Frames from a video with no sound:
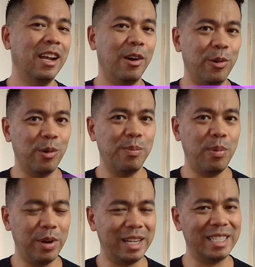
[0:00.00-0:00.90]
are all
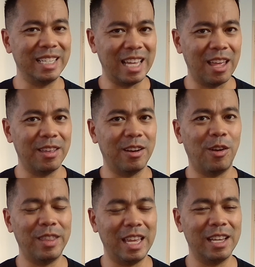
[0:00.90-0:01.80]
putting together
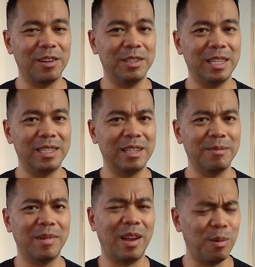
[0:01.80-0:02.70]
on the
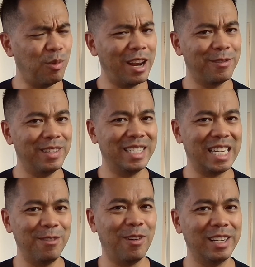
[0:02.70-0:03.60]
ecosystem. I'm waiting for this
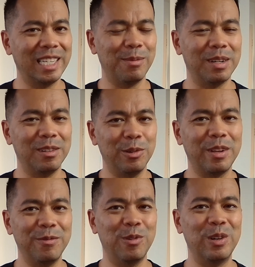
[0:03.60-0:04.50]
DeFi summer.
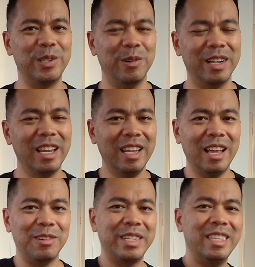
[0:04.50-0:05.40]
Looking forward to it.
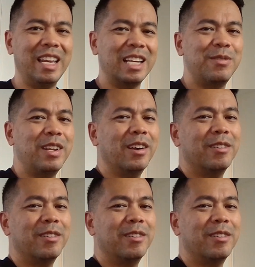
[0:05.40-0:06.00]
I'll see you in the next video.